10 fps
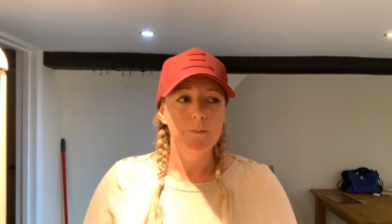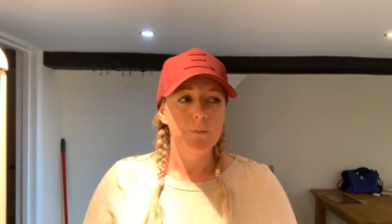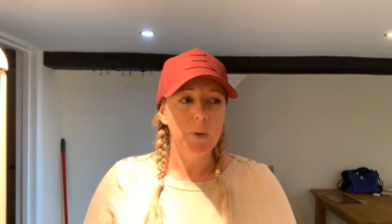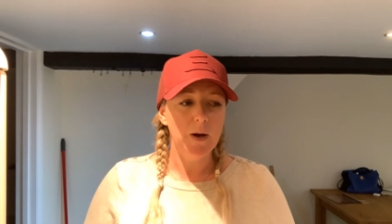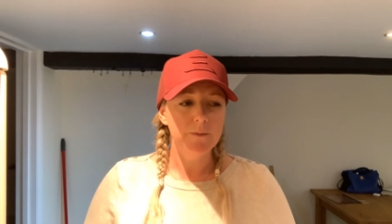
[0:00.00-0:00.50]

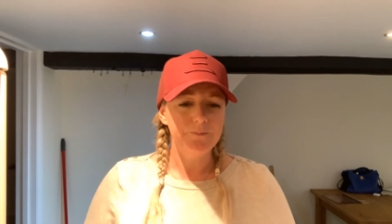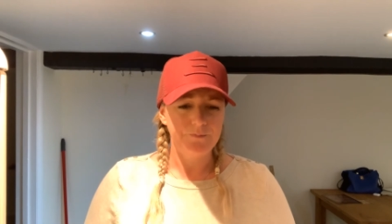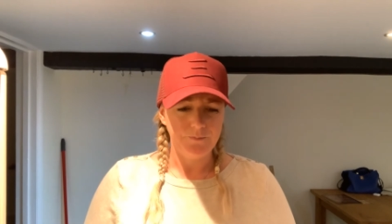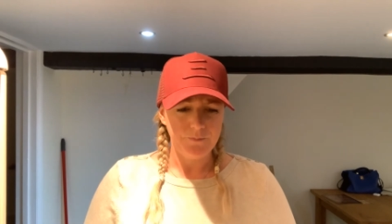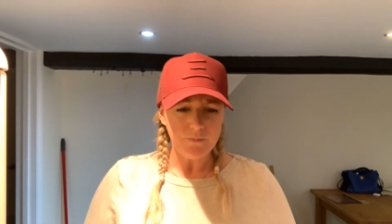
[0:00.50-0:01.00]
But
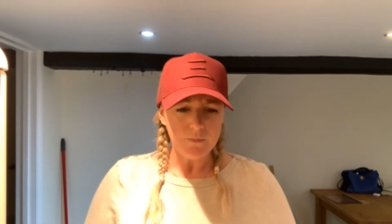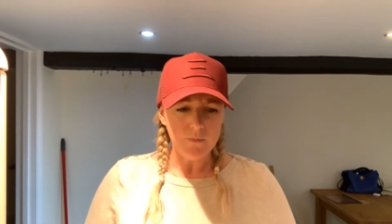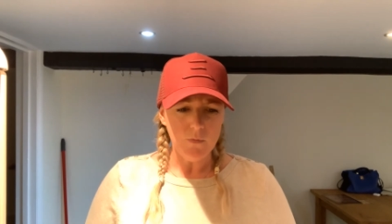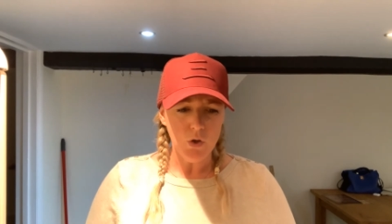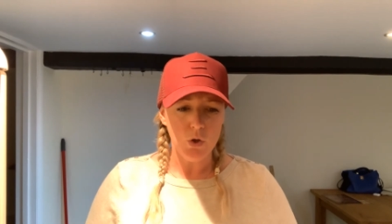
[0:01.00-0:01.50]

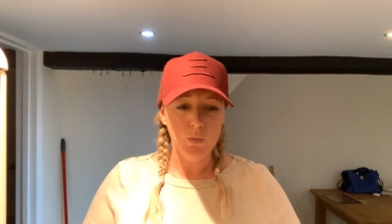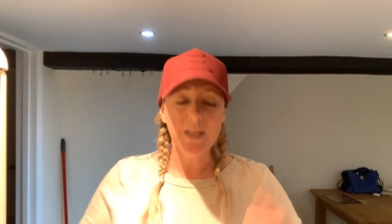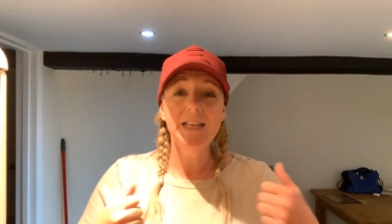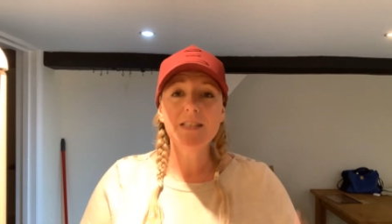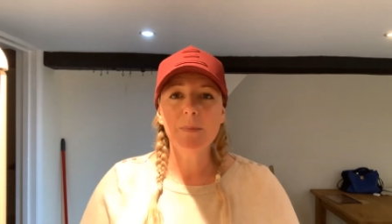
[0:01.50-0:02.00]
you
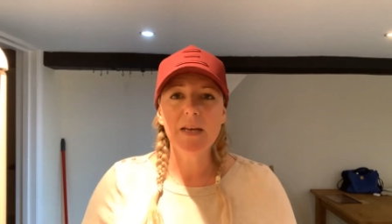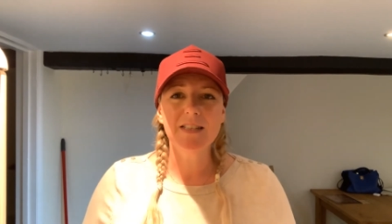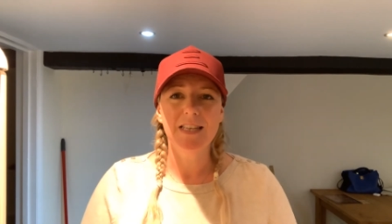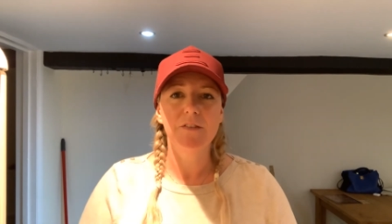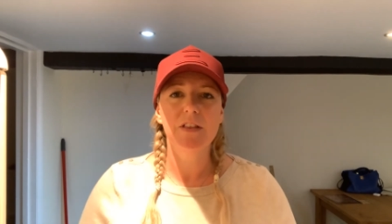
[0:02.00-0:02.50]
need to be able
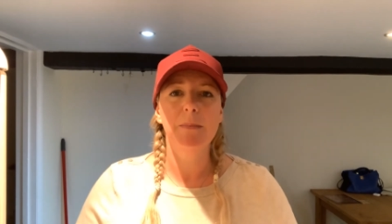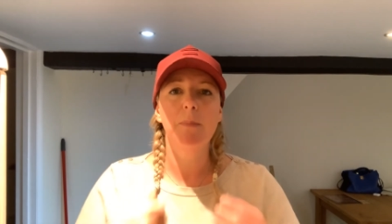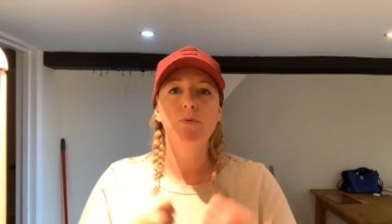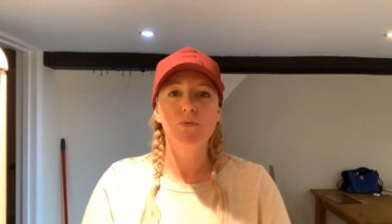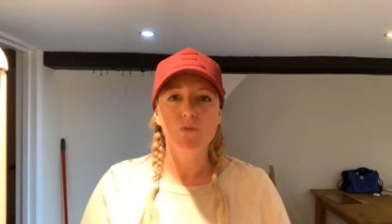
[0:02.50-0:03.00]
to give them a
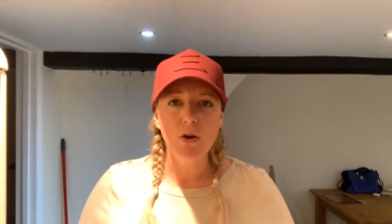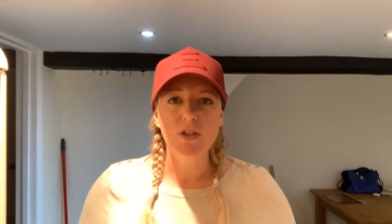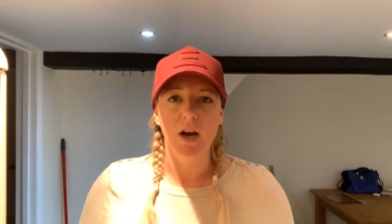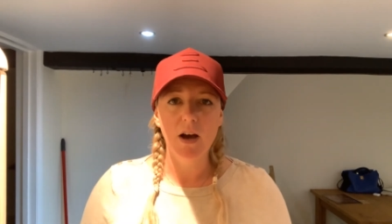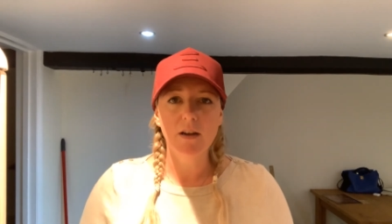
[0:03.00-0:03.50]

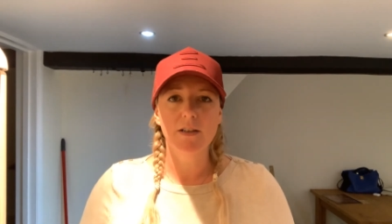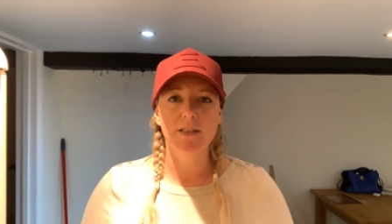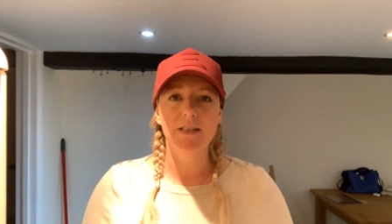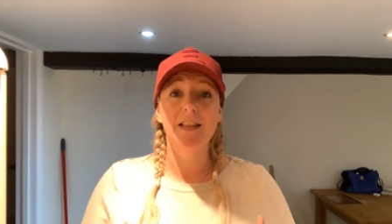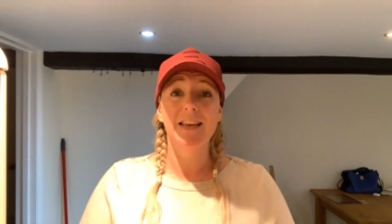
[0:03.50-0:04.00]

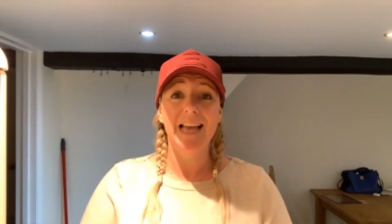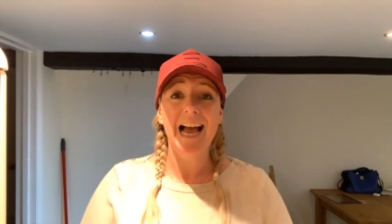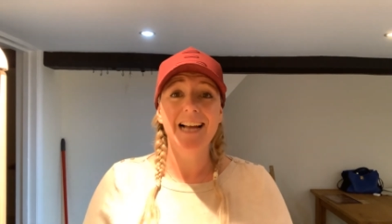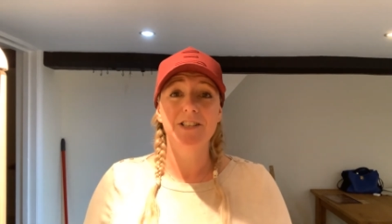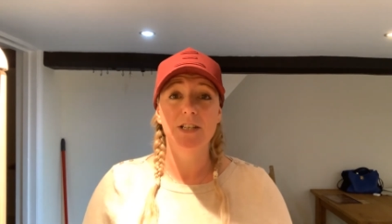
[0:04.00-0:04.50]
product that they
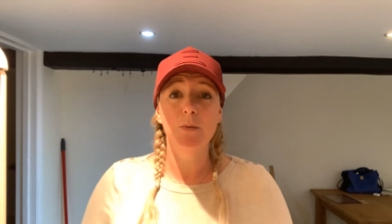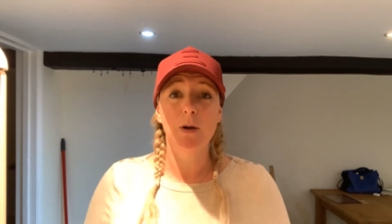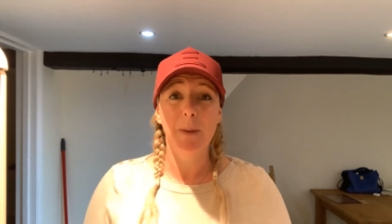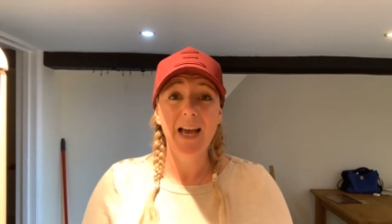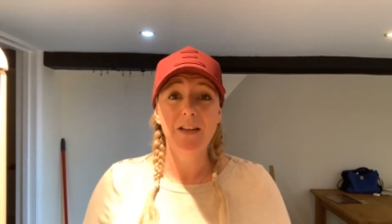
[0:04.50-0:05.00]
actually
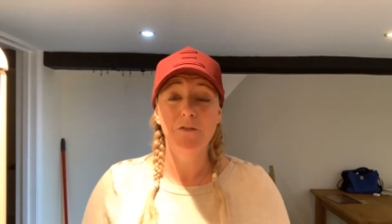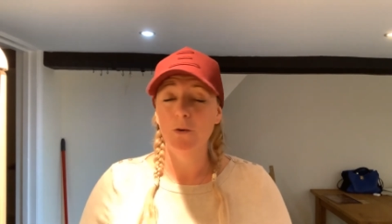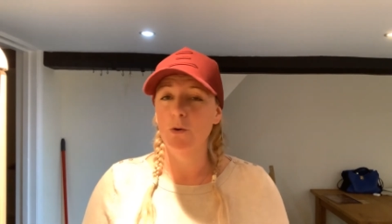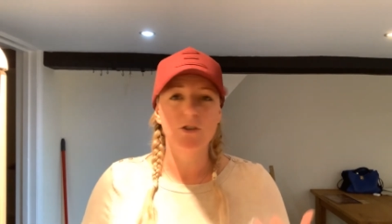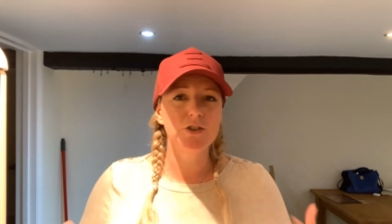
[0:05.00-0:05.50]
want to pay
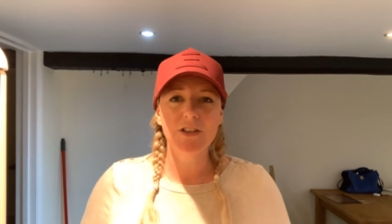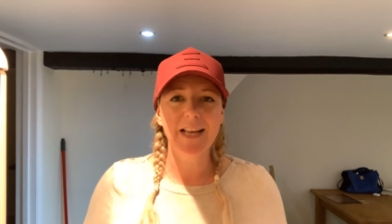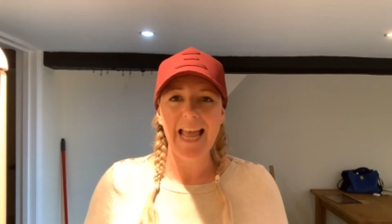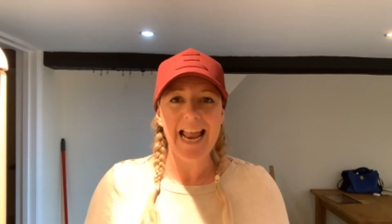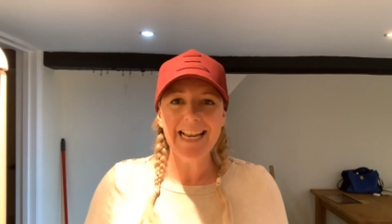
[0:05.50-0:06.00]
for, just like
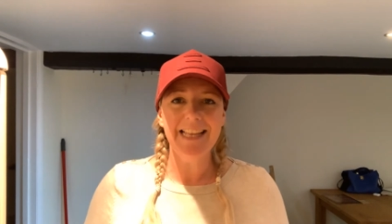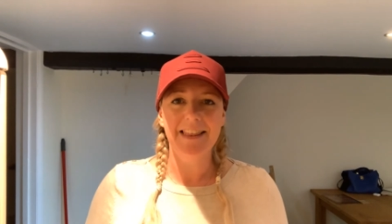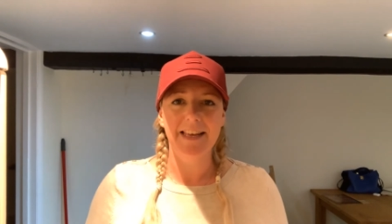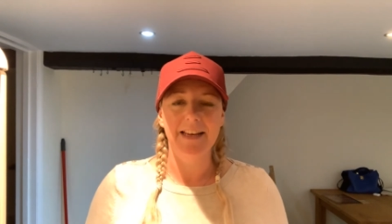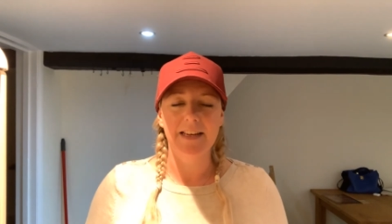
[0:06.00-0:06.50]

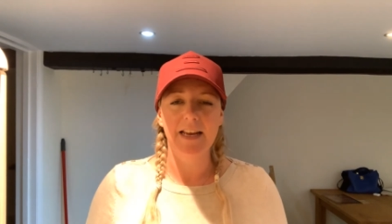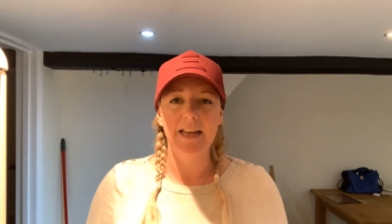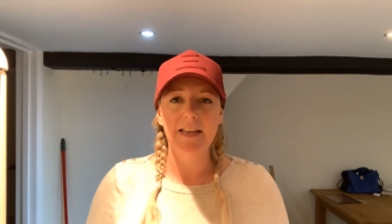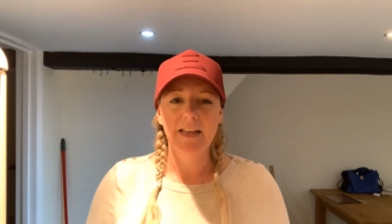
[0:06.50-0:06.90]
anything, okay?